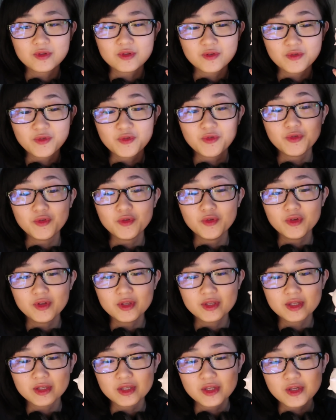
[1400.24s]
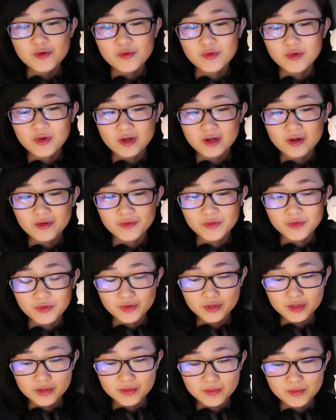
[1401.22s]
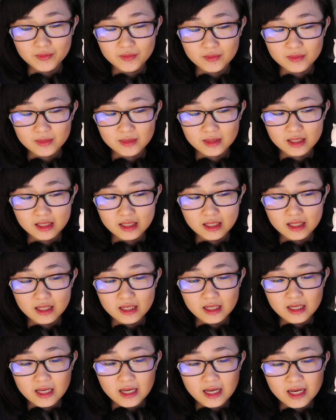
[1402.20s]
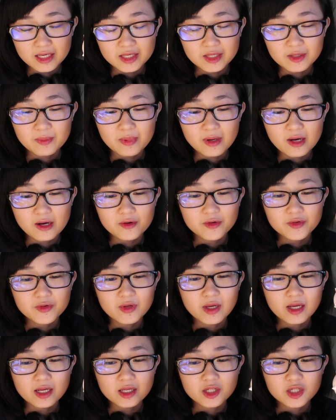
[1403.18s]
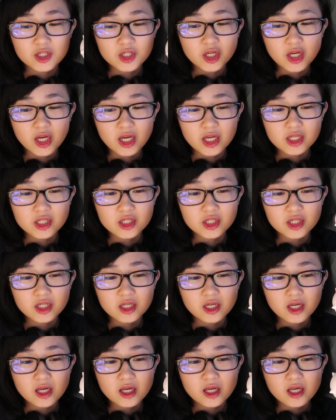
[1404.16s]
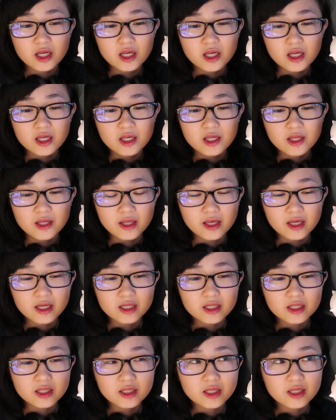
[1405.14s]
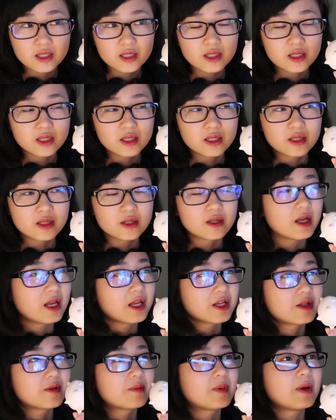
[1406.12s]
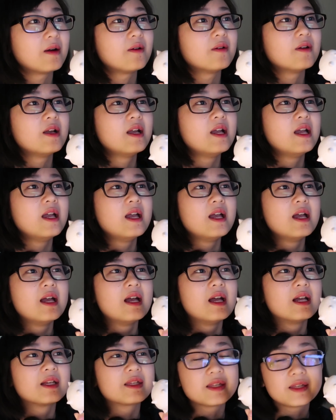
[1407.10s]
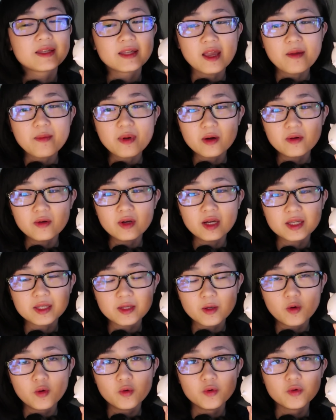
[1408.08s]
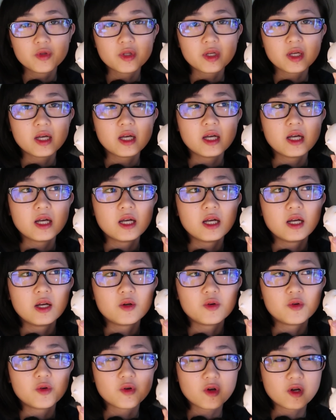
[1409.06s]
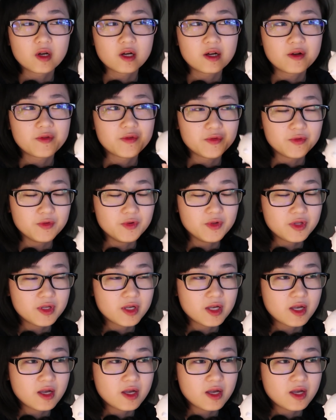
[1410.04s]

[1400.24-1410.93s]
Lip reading: the fruit, the new roka fruit, has the power to exchange things. It has the same power as the old roka fruit,